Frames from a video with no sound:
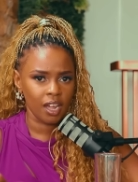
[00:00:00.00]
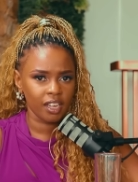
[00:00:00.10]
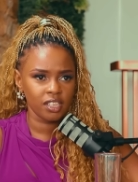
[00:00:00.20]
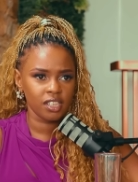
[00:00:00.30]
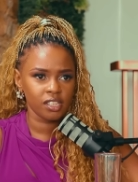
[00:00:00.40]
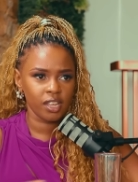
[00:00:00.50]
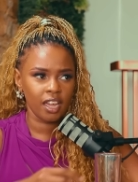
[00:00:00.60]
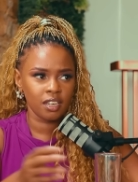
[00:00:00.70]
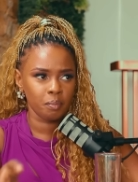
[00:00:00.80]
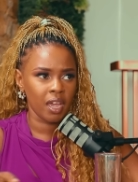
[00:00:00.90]
Agasha, so I
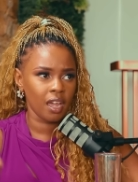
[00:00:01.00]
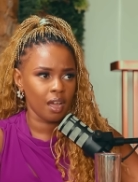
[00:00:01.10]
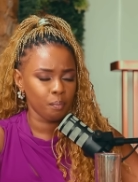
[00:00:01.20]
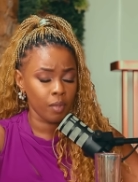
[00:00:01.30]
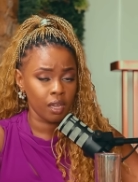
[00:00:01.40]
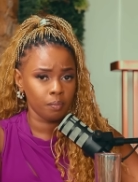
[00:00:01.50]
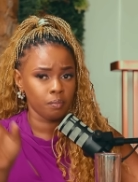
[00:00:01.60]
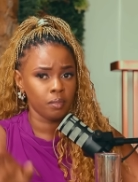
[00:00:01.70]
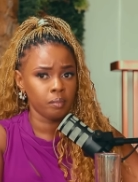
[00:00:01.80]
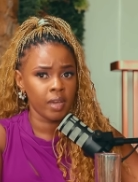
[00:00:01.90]
added
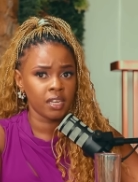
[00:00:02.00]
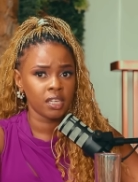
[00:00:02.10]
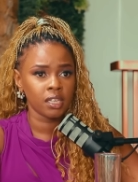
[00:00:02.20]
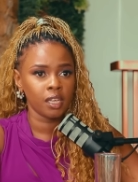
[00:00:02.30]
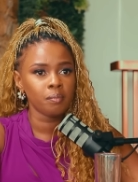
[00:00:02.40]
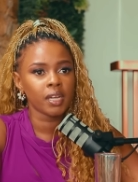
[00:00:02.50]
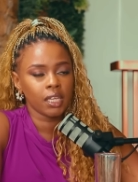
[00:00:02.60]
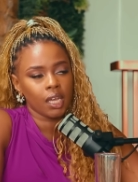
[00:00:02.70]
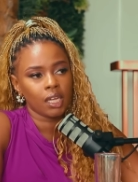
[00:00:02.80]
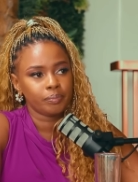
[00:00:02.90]
my nickname. But
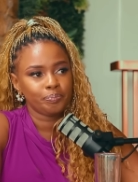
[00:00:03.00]
yeah.